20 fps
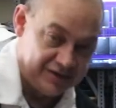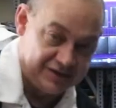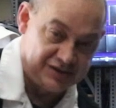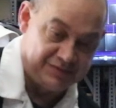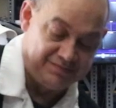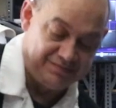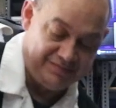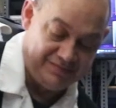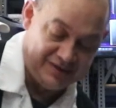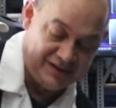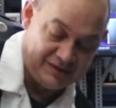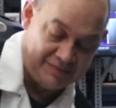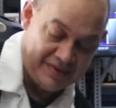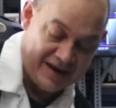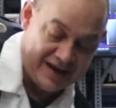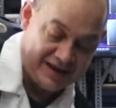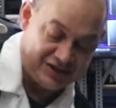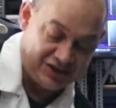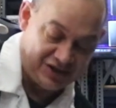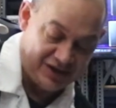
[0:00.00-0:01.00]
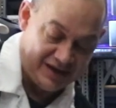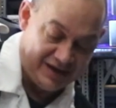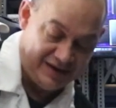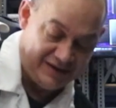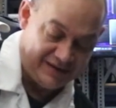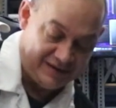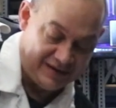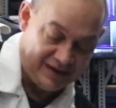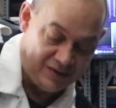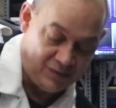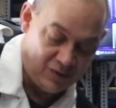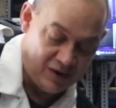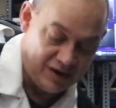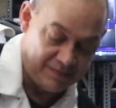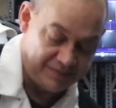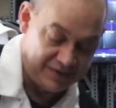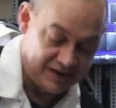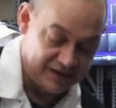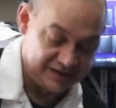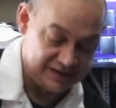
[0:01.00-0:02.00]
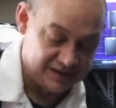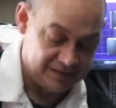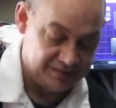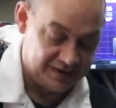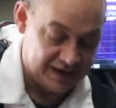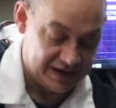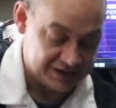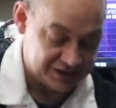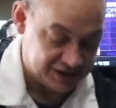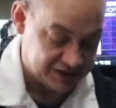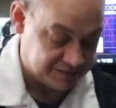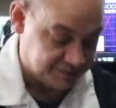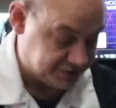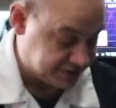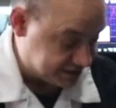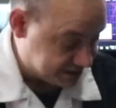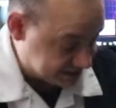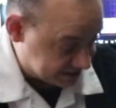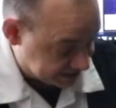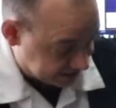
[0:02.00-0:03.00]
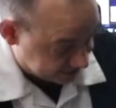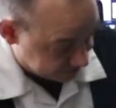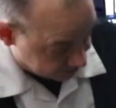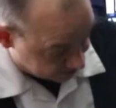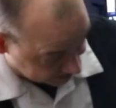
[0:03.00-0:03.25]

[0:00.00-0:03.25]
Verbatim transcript: much mismatch anything they want, because somebody actually had to put this together